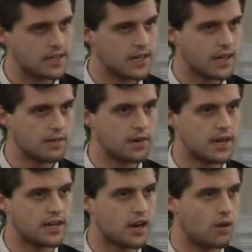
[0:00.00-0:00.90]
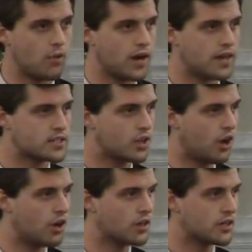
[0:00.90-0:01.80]
Anybody know what it's
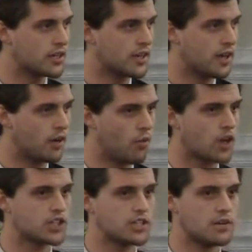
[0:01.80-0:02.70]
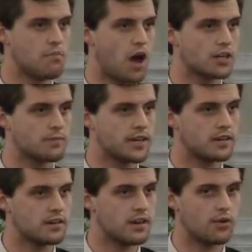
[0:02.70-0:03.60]
called? Washington,
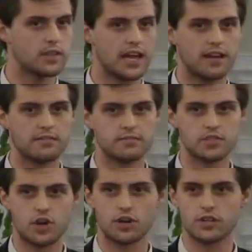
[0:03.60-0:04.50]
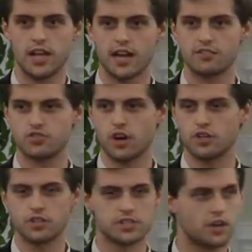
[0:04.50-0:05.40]
know what that is
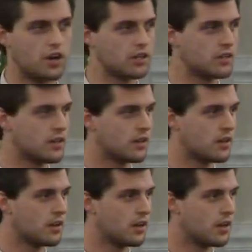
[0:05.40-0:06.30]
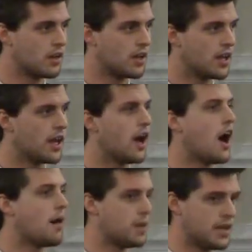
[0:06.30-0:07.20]
called?
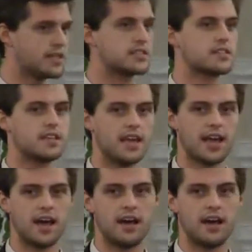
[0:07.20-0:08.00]
Obelisk. Yeah.